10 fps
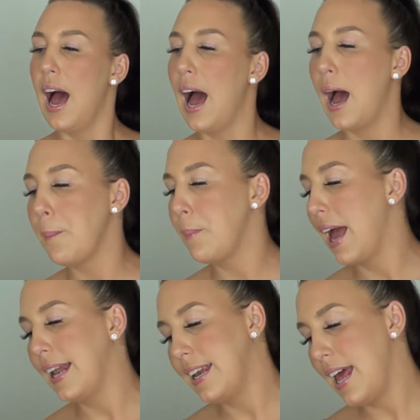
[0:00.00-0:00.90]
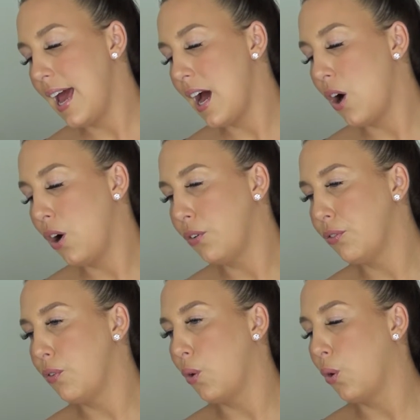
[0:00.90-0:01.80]
And now
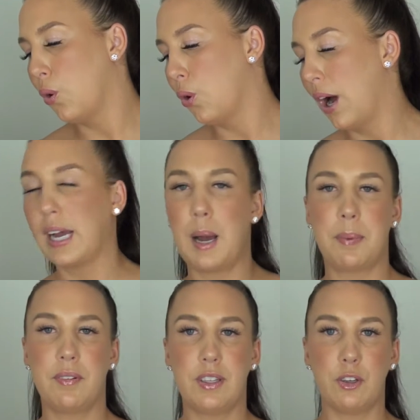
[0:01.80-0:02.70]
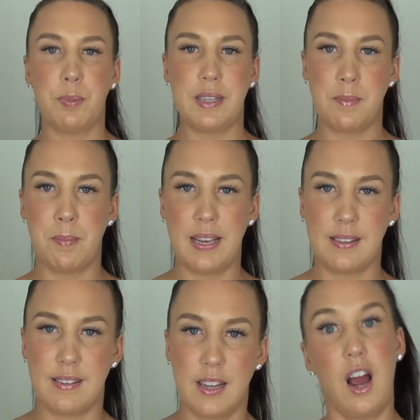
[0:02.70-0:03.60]
for a couple of little bits and
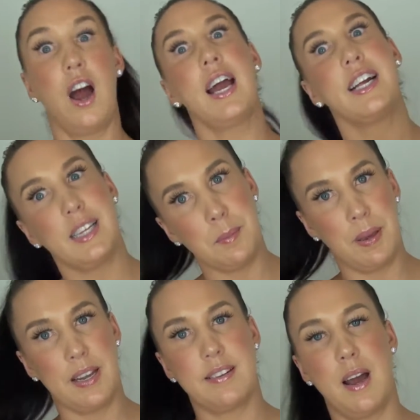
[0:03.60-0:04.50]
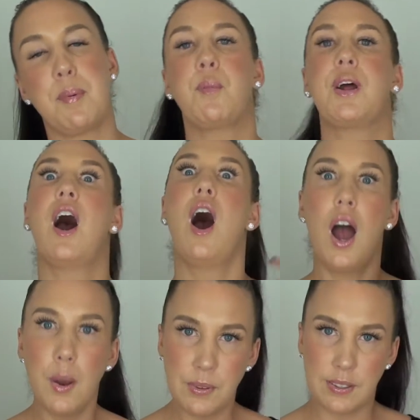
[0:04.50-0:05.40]
pieces that I actually picked up when
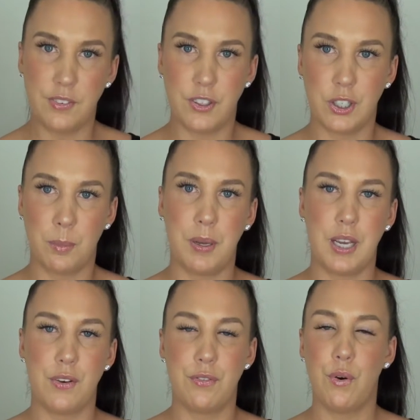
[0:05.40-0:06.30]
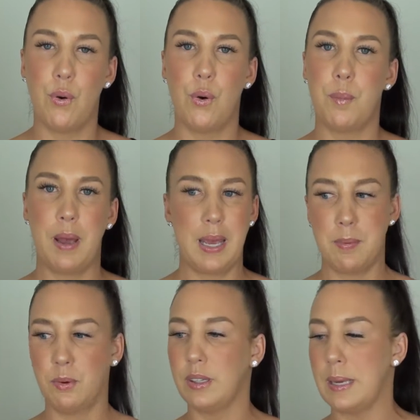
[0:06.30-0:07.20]
I was gift shopping for
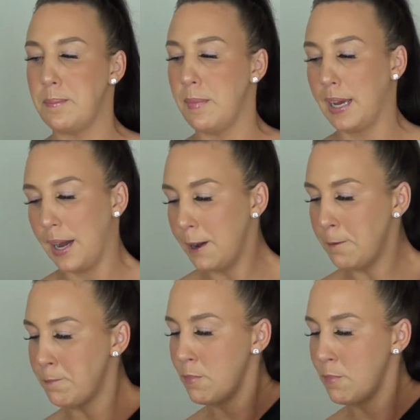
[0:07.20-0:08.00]
people in Mecca.